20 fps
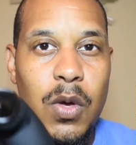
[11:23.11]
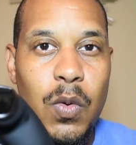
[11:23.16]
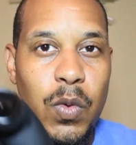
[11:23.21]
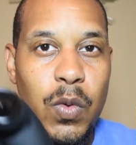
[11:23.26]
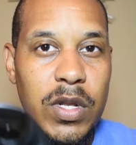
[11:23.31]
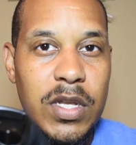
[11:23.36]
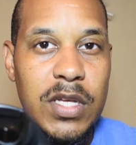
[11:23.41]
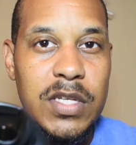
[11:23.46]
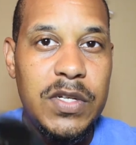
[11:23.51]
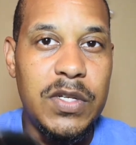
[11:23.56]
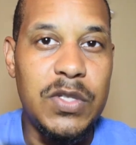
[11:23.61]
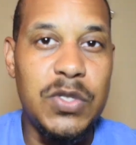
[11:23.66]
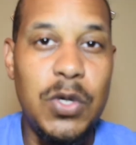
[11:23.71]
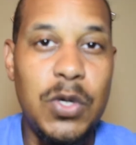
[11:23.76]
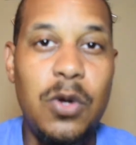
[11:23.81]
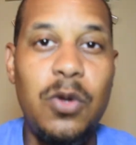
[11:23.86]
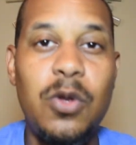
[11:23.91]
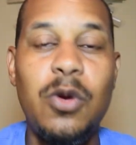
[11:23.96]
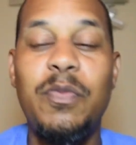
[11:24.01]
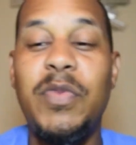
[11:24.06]
with this
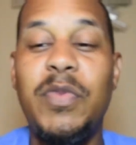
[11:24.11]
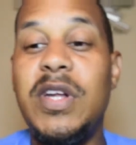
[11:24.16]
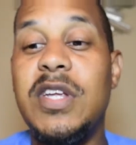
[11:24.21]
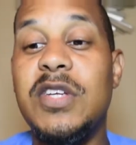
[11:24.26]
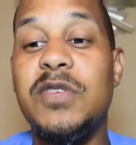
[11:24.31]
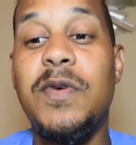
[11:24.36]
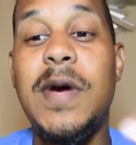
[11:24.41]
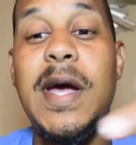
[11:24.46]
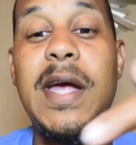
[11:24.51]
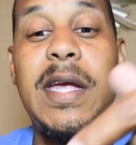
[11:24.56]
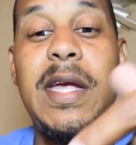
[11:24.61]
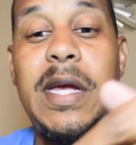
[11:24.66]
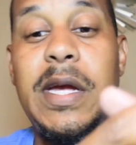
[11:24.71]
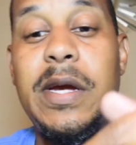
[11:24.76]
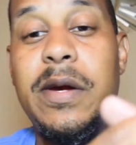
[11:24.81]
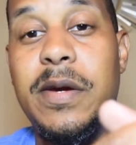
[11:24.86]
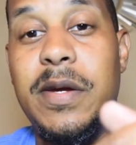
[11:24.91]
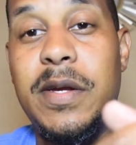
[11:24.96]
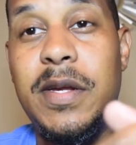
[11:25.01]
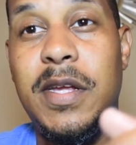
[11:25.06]
controller? But it's right here.